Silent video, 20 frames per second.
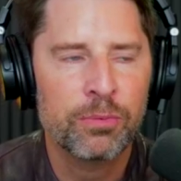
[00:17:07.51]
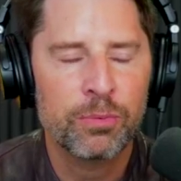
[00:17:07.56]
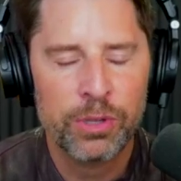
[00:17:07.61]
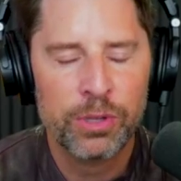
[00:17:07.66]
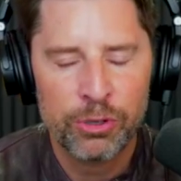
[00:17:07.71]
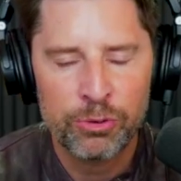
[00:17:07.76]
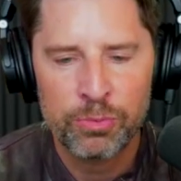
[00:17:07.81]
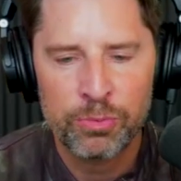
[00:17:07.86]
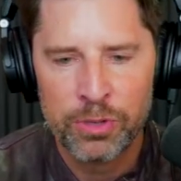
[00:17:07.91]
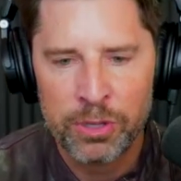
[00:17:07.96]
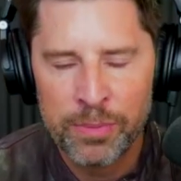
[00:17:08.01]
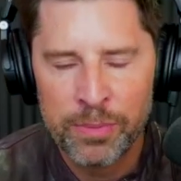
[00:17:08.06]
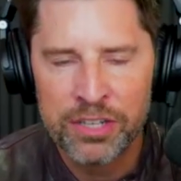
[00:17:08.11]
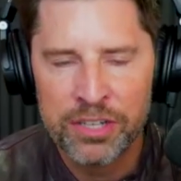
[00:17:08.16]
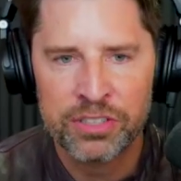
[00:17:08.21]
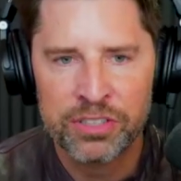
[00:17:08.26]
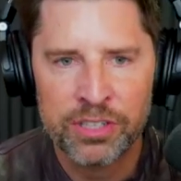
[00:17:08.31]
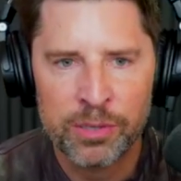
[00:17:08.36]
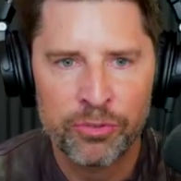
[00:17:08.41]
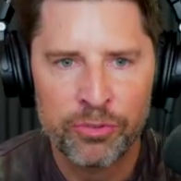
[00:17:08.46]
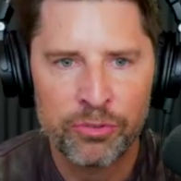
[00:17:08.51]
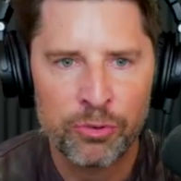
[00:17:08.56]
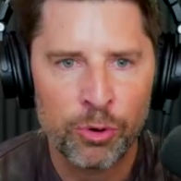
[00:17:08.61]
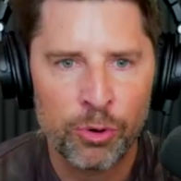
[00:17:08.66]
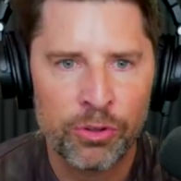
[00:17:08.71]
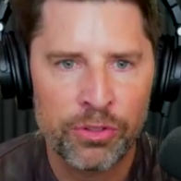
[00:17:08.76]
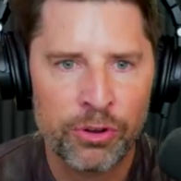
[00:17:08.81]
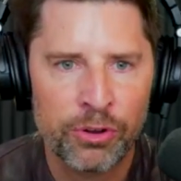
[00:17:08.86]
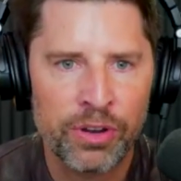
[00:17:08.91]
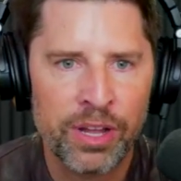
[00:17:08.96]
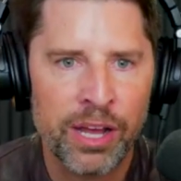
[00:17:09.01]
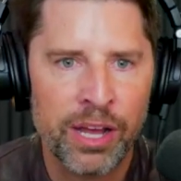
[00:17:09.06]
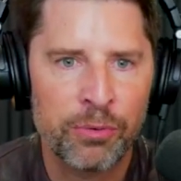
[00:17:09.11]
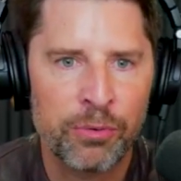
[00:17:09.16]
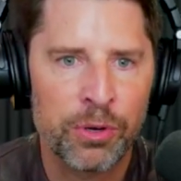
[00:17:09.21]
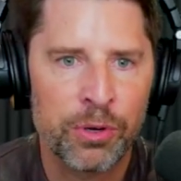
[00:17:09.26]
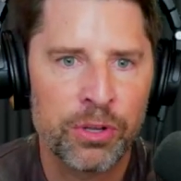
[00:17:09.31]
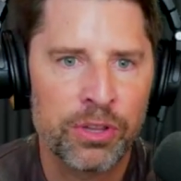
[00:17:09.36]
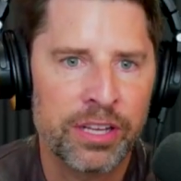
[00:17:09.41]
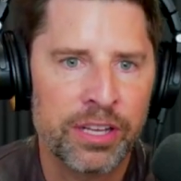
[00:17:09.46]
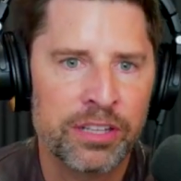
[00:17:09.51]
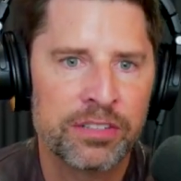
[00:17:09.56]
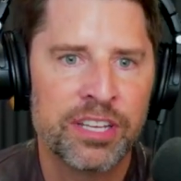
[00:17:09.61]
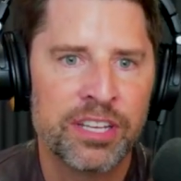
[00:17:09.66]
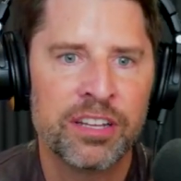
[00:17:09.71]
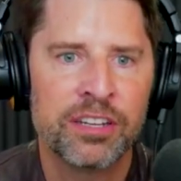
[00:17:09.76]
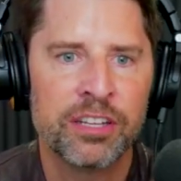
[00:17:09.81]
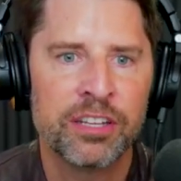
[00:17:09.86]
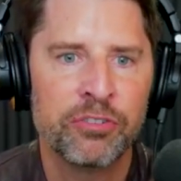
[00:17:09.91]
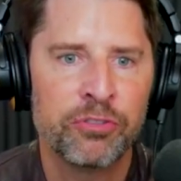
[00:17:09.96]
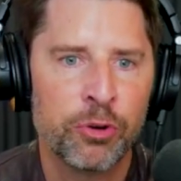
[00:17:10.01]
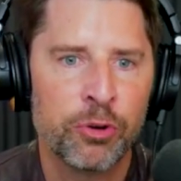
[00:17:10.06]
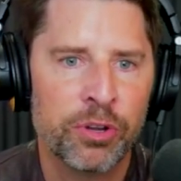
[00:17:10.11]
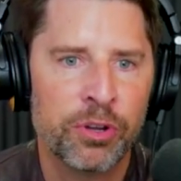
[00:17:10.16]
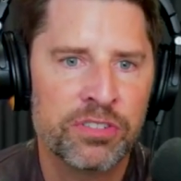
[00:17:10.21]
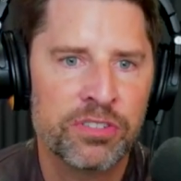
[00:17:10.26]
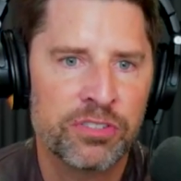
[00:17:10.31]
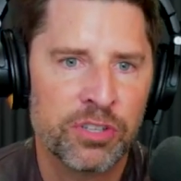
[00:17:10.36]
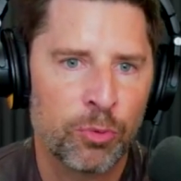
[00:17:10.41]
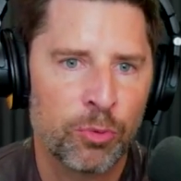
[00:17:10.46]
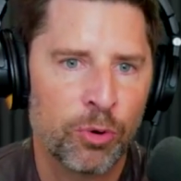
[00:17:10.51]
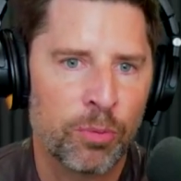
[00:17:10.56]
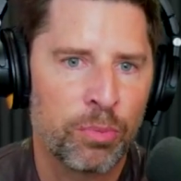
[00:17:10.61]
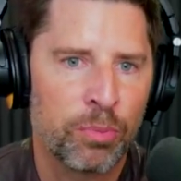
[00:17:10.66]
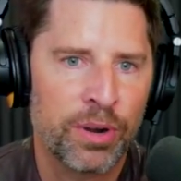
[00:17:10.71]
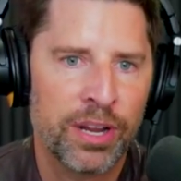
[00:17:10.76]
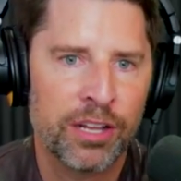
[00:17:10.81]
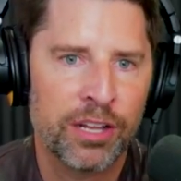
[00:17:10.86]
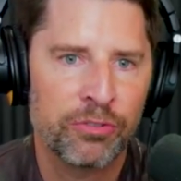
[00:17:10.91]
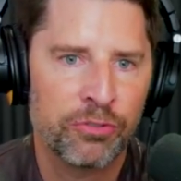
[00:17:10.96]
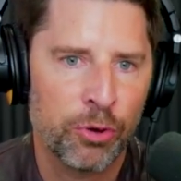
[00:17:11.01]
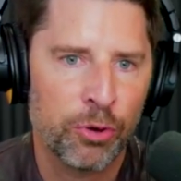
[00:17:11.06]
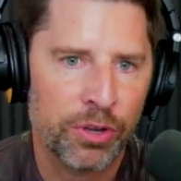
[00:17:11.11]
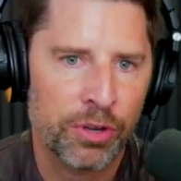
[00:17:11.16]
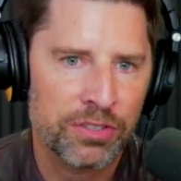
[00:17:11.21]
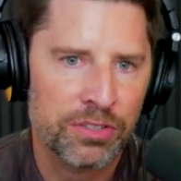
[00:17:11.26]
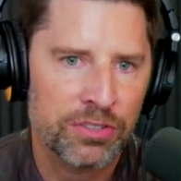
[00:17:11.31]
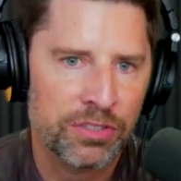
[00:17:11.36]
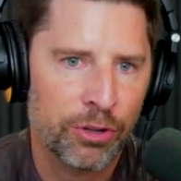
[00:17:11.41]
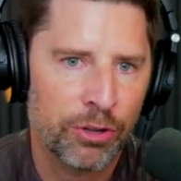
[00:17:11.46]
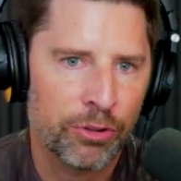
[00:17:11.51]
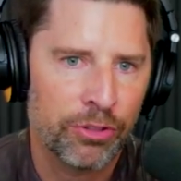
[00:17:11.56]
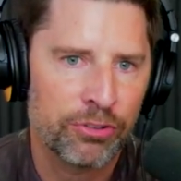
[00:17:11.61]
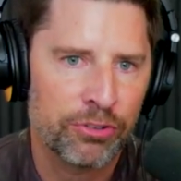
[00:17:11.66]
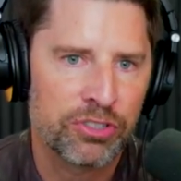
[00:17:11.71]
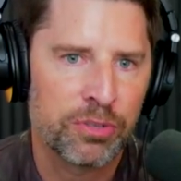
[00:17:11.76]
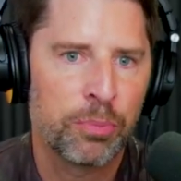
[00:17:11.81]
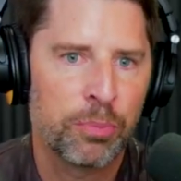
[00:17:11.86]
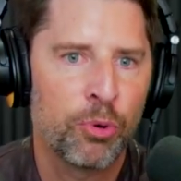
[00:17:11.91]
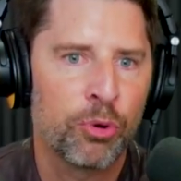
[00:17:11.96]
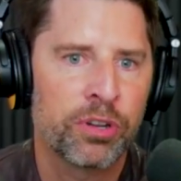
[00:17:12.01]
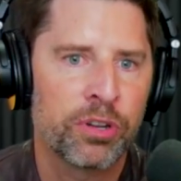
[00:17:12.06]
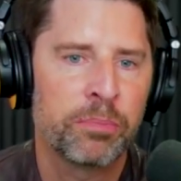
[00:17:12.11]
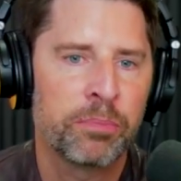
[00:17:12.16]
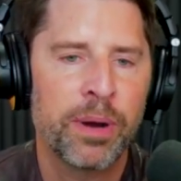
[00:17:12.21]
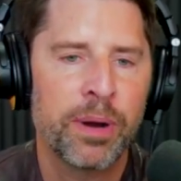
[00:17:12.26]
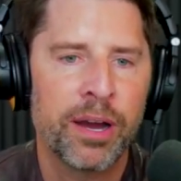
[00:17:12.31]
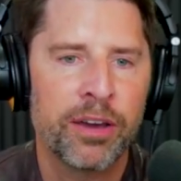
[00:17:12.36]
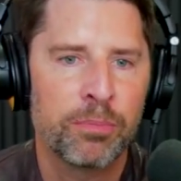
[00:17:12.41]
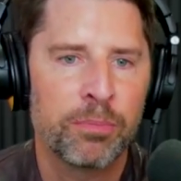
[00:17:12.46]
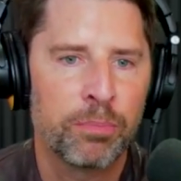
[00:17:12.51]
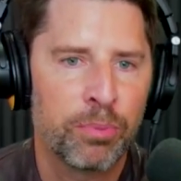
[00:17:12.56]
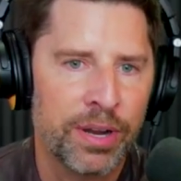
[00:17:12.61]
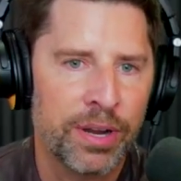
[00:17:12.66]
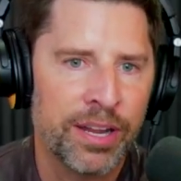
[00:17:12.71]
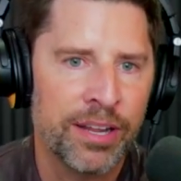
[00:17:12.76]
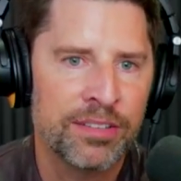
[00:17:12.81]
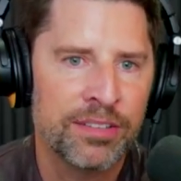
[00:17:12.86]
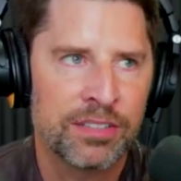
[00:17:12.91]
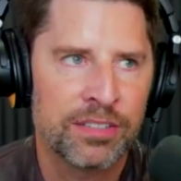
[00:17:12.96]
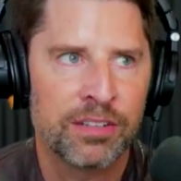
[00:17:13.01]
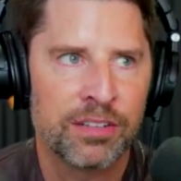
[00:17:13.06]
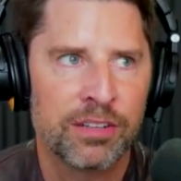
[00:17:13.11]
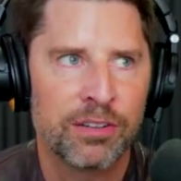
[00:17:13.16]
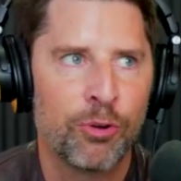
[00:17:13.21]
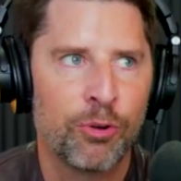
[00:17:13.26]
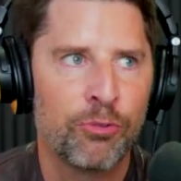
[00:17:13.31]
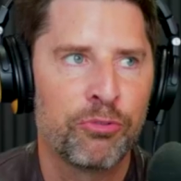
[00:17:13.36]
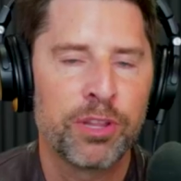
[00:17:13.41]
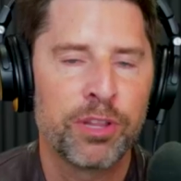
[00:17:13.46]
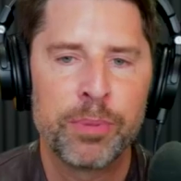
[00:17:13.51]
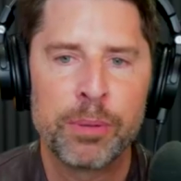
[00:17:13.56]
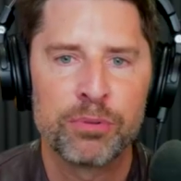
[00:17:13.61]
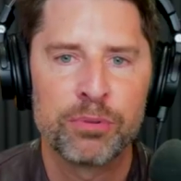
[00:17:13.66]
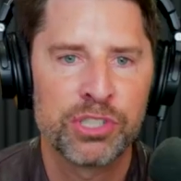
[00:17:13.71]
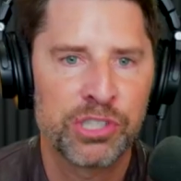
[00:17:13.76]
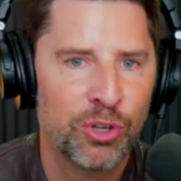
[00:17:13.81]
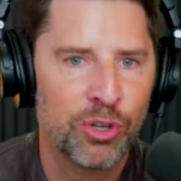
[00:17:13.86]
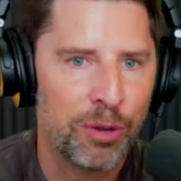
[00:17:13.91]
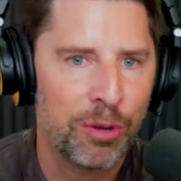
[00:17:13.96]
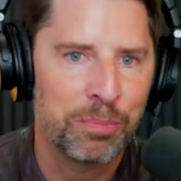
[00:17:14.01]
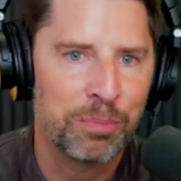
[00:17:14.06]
you had mentioned it before they're not really attendee focused they're more brand focused you know they're supported by the brands and hopefully people show up